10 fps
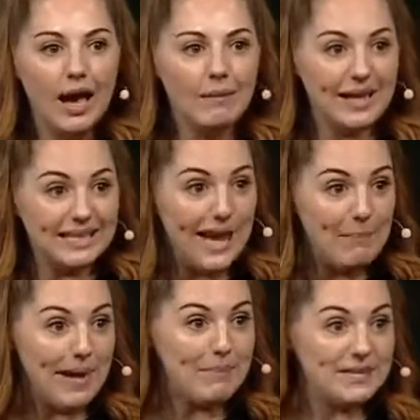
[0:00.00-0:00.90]
I'm like, yeah,
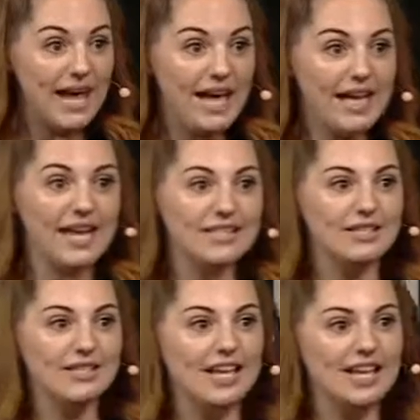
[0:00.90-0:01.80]
babes, yeah,
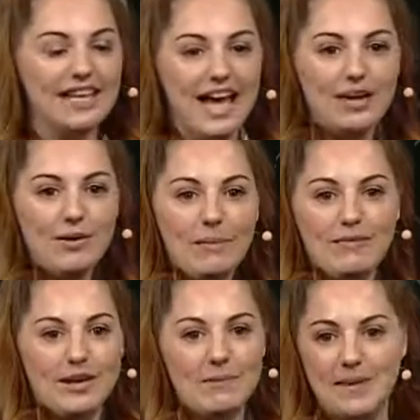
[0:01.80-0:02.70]
still selling the aloe. I'm
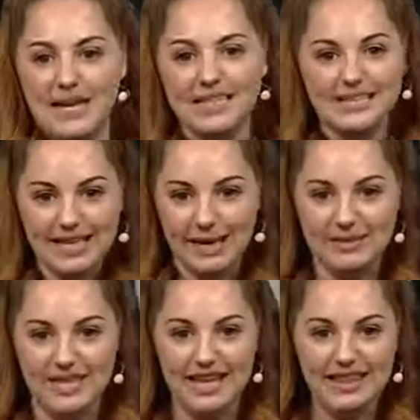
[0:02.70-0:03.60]
having an amazing time
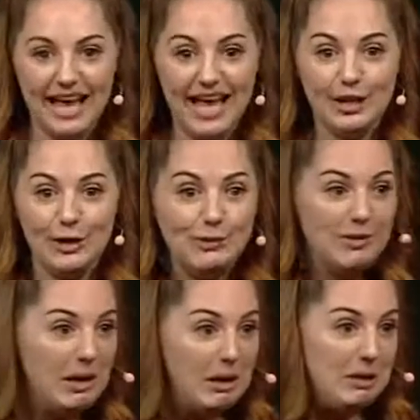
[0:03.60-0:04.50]
selling the aloe.
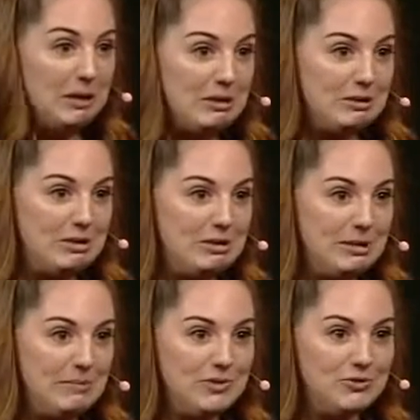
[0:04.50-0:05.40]
Just
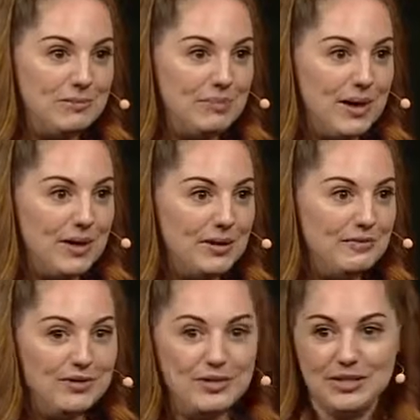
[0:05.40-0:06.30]
did my dream barn
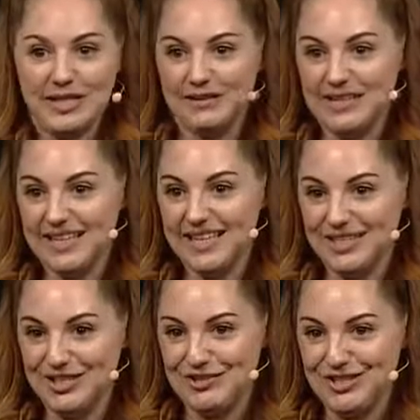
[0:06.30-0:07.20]
conversion out in the
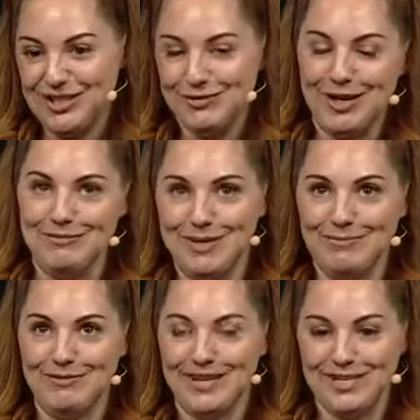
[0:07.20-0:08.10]
country, driving in
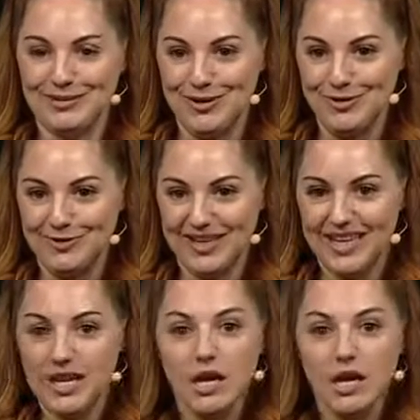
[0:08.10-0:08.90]
my Range Rover.